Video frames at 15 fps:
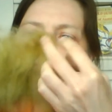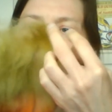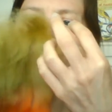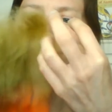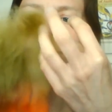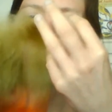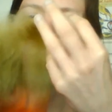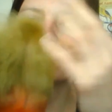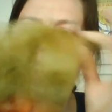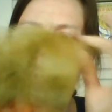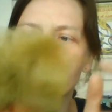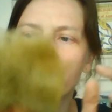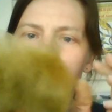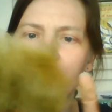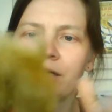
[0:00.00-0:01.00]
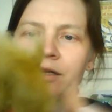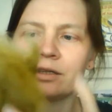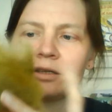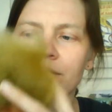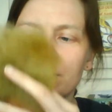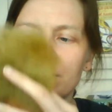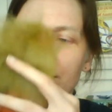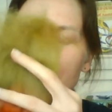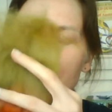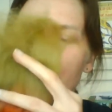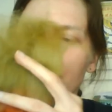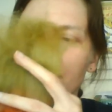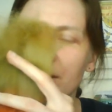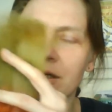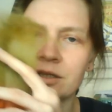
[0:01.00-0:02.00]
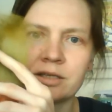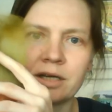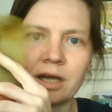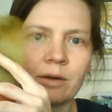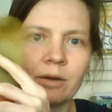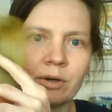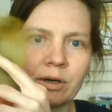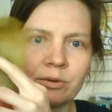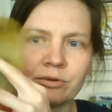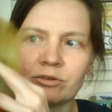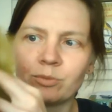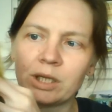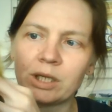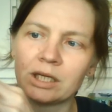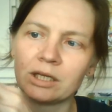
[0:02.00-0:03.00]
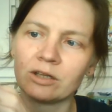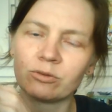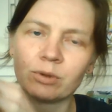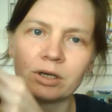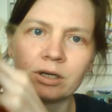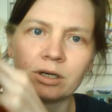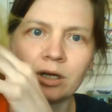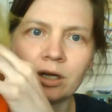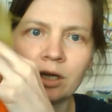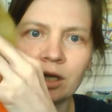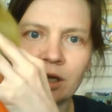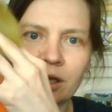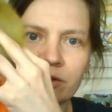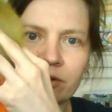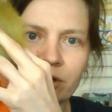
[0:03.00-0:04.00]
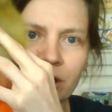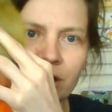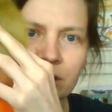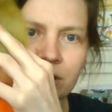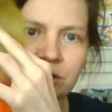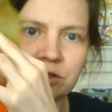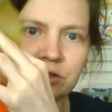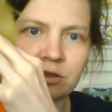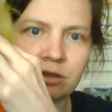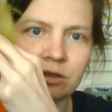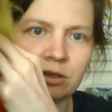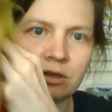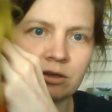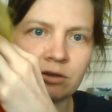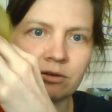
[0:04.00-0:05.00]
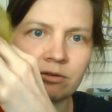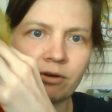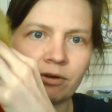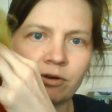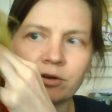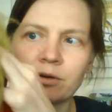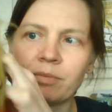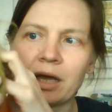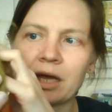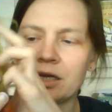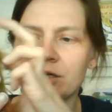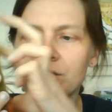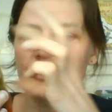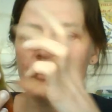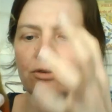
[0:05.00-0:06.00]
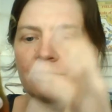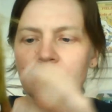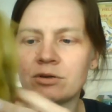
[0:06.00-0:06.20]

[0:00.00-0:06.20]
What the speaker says: So what I figured out the other day when I was spinning this one is that I could just fold it back in two,